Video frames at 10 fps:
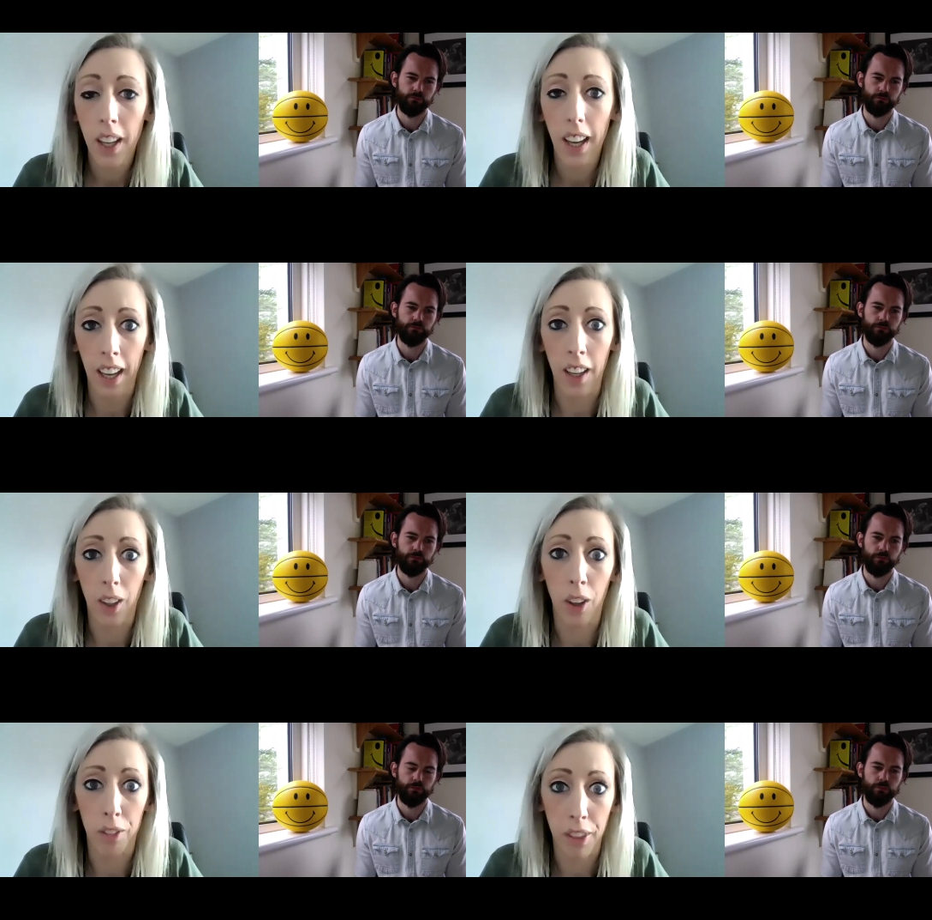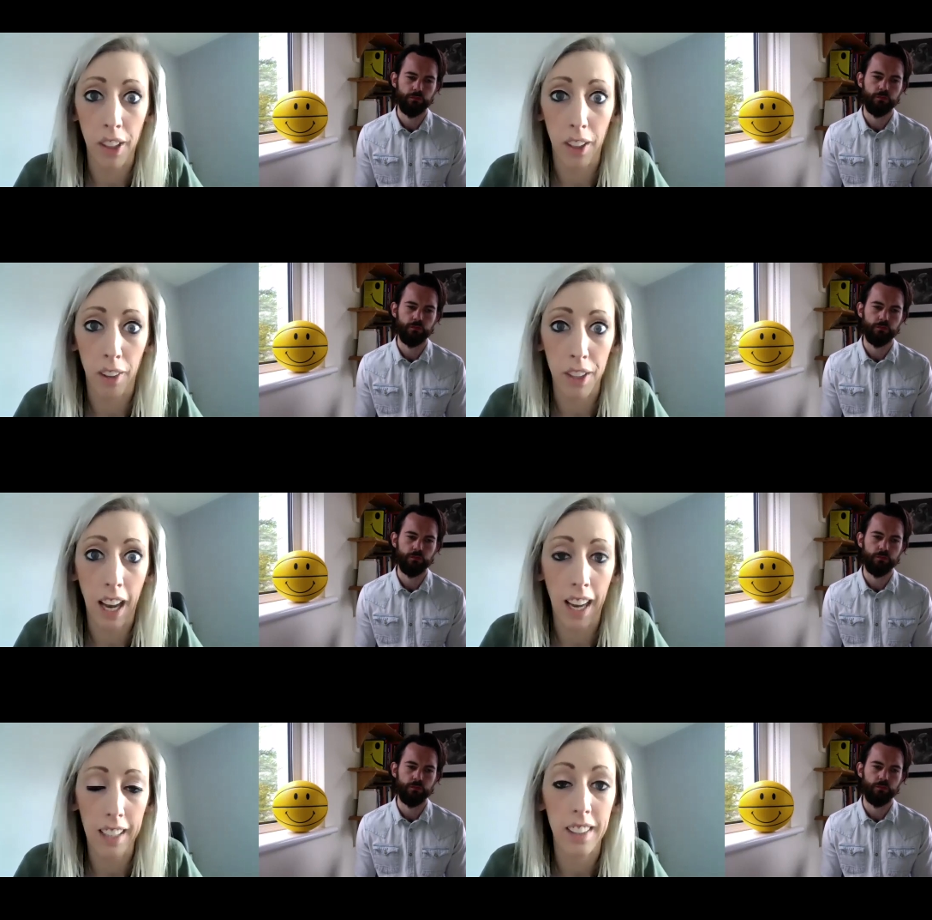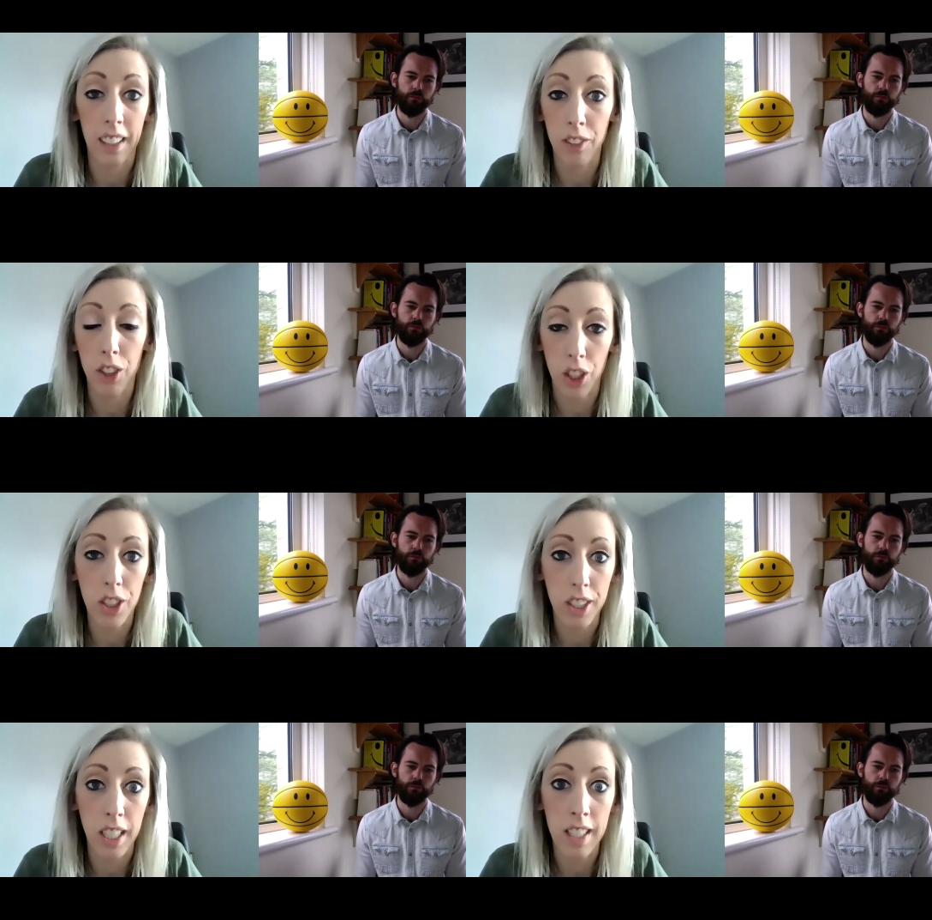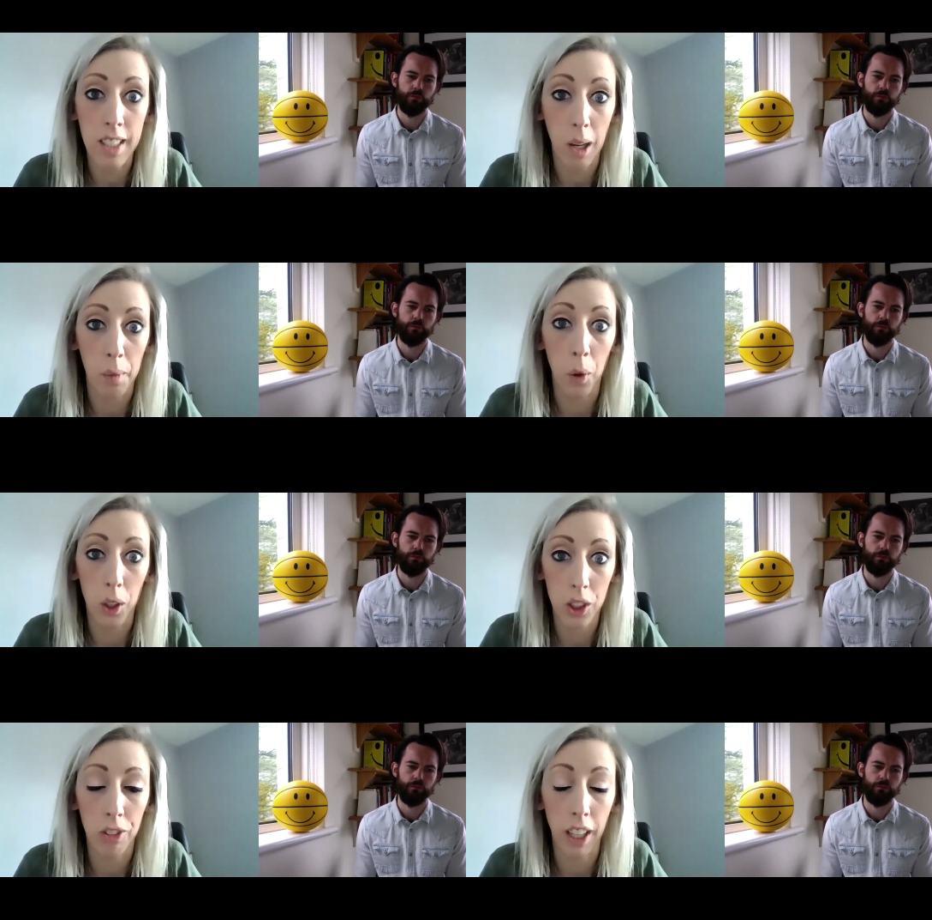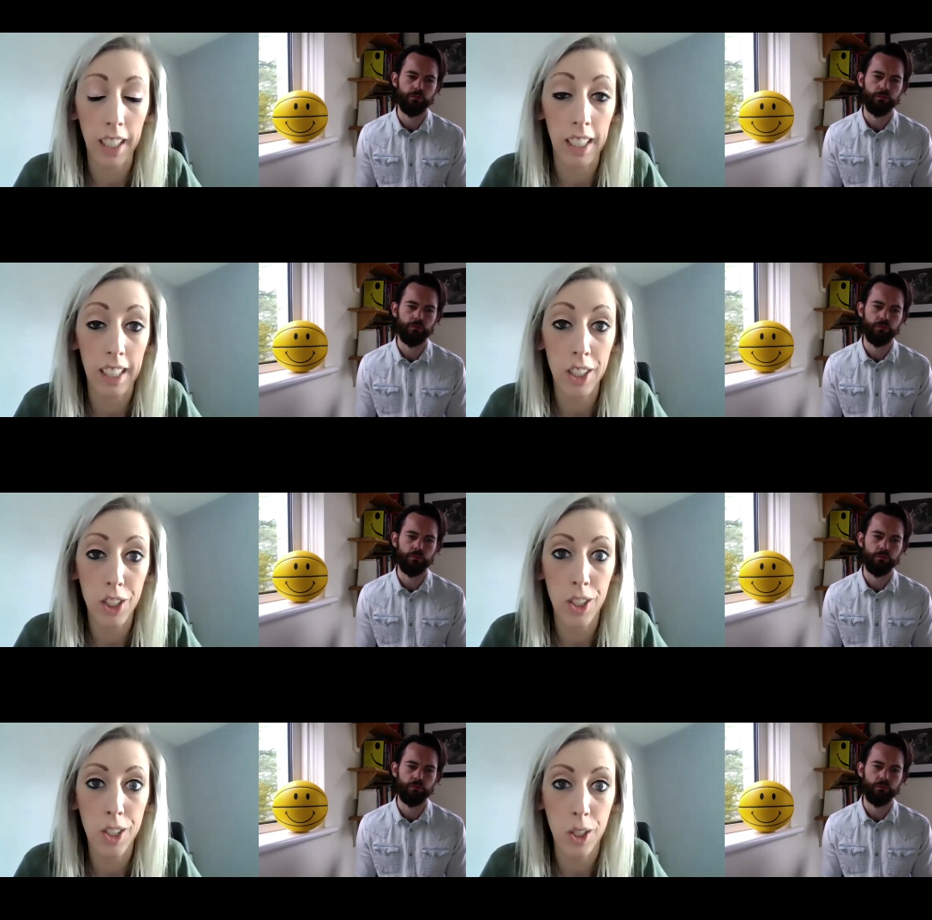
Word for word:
Speaker 1: uh, of, the, of the Act that introduced these abortion regulations.